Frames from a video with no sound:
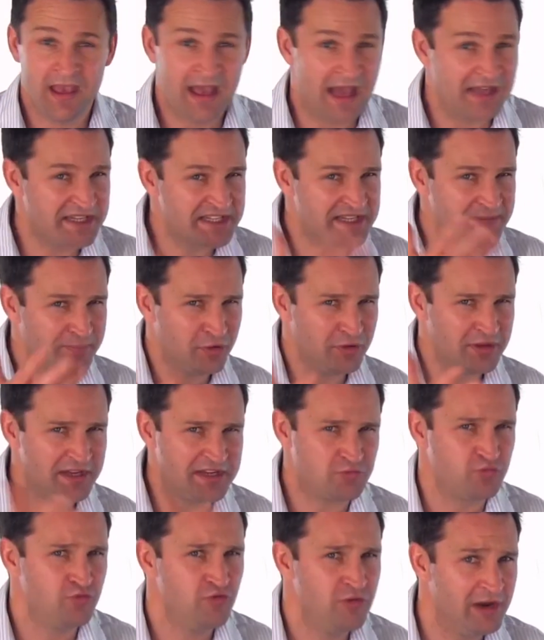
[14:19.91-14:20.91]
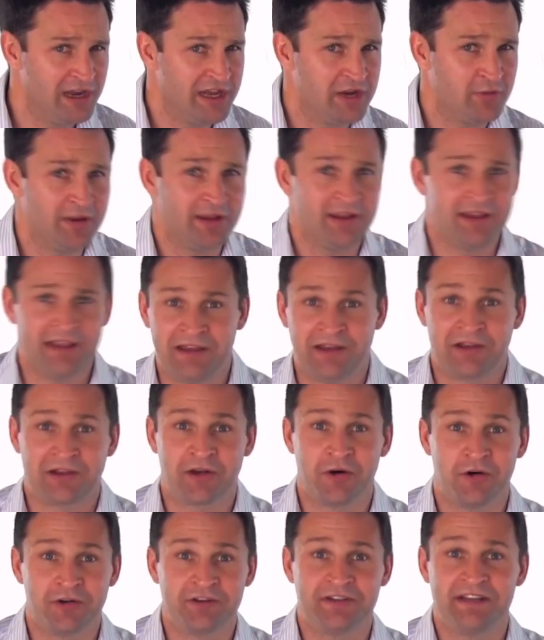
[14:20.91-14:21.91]
And just to put this really quickly into
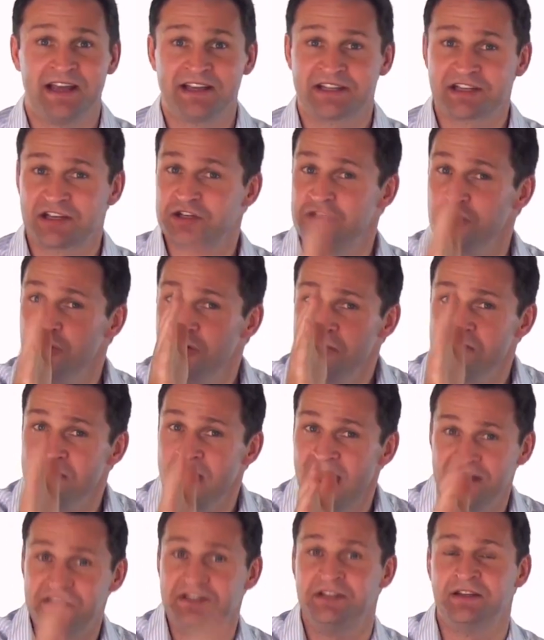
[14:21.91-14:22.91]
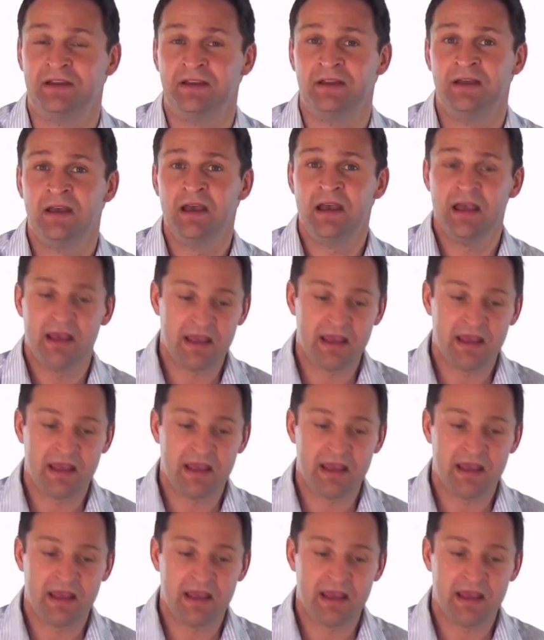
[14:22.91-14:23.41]
context, could you imagine